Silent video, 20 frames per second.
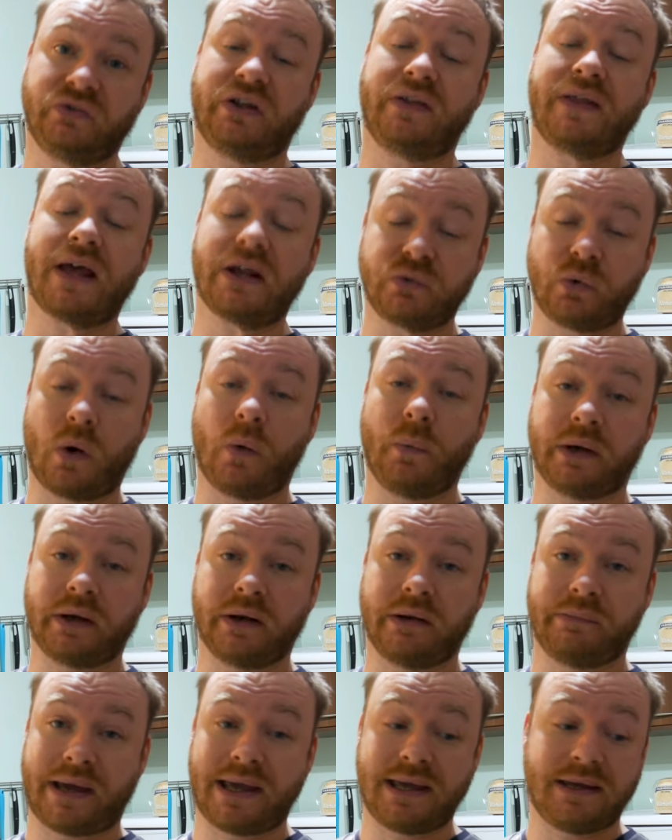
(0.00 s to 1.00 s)
So that's what we're
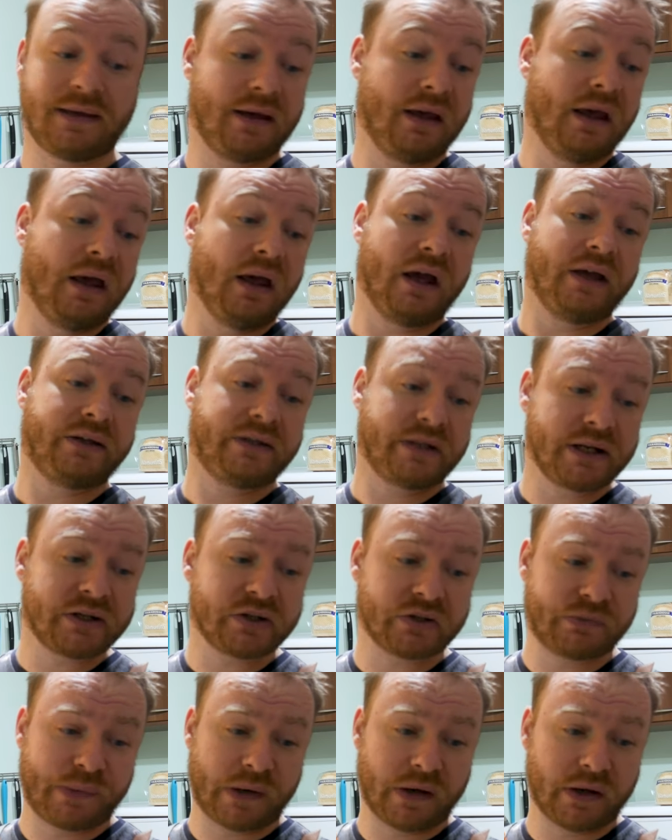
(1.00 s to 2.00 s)
gonna make. A
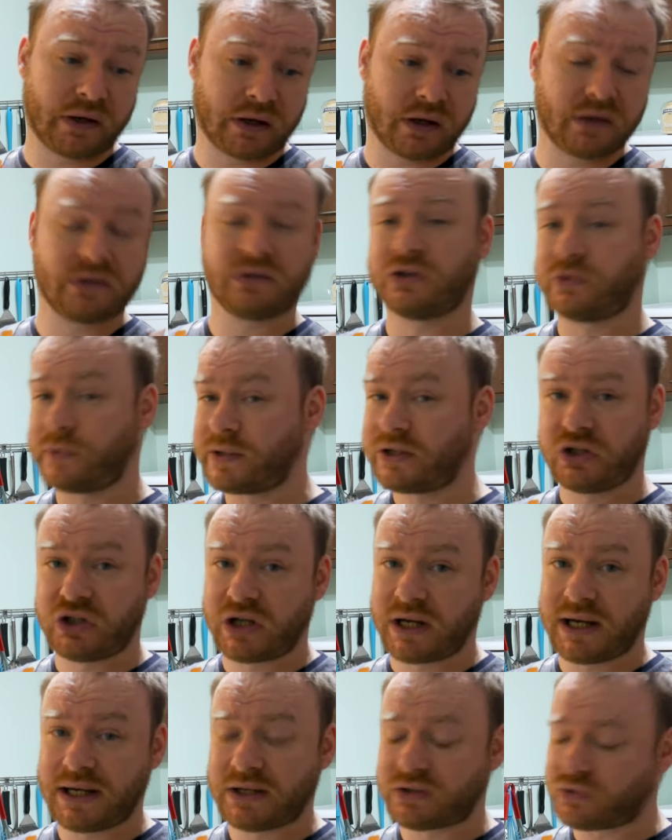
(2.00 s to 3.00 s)
delicious burger, Swiss
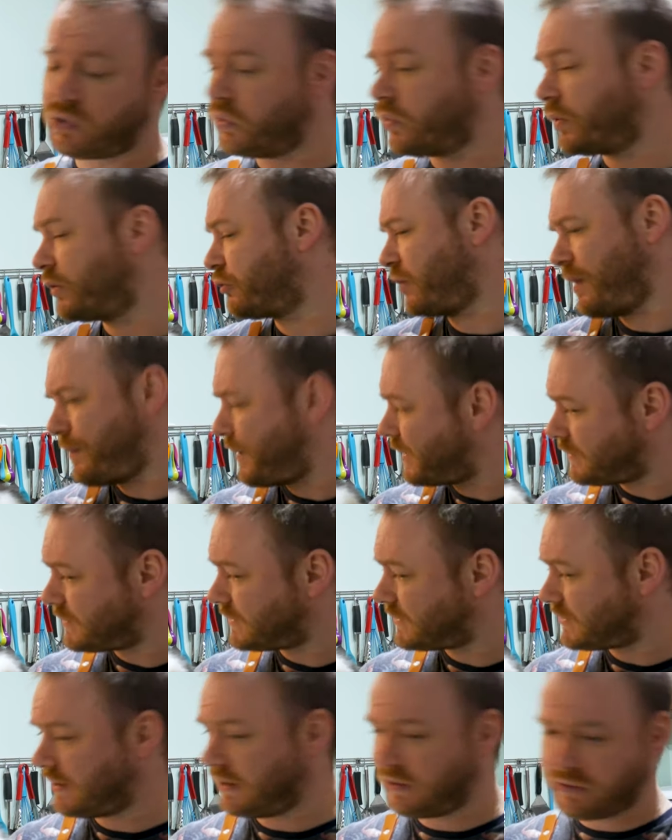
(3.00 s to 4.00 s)
cheese, all the
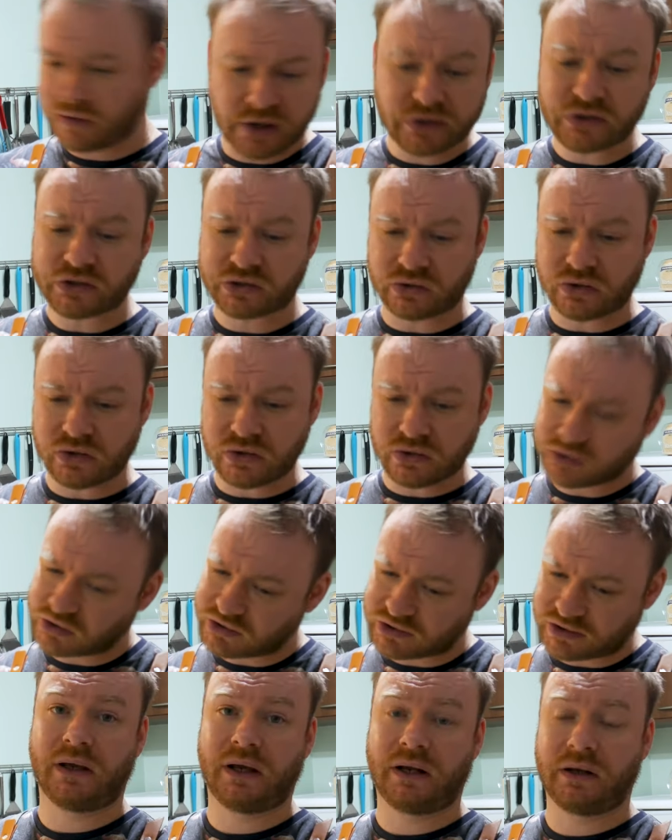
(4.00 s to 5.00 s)
trimmings, nice
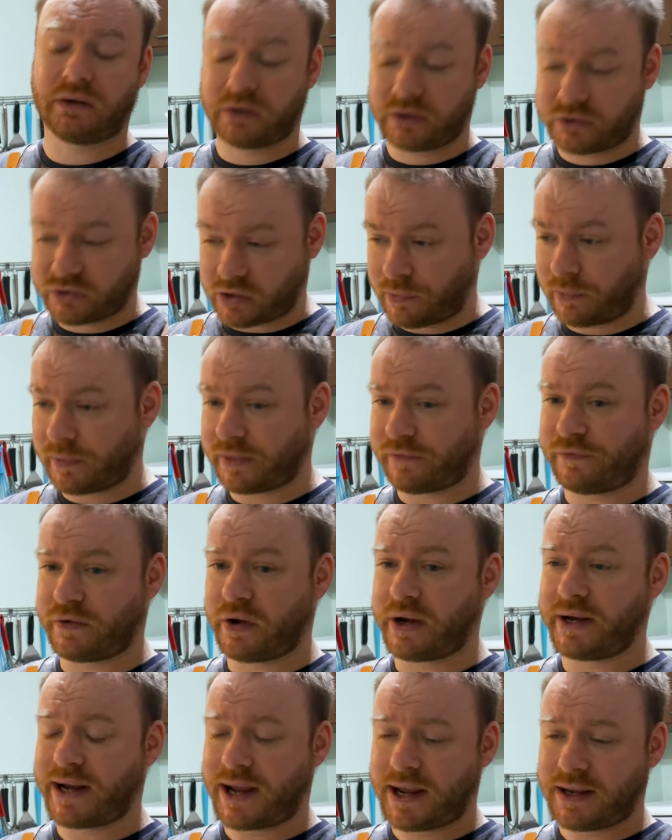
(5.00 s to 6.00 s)
sauce. And I'm gonna top it with a
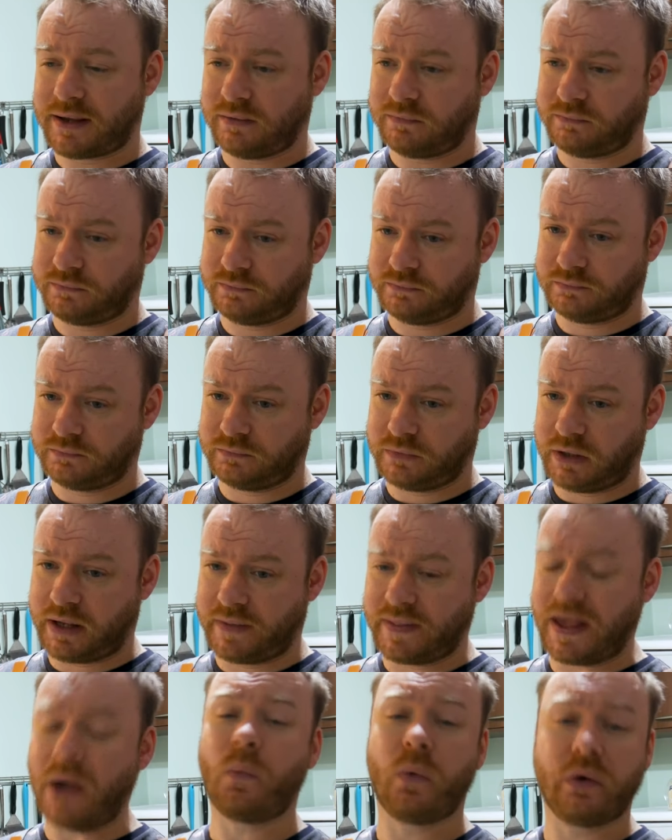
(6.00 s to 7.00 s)
fried egg
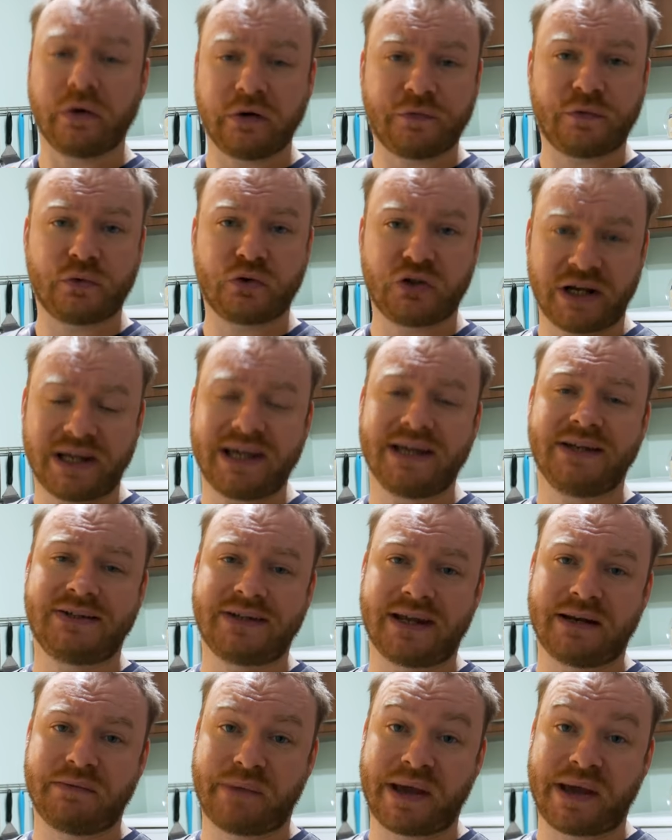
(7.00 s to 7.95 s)
and that wonderful chicken skin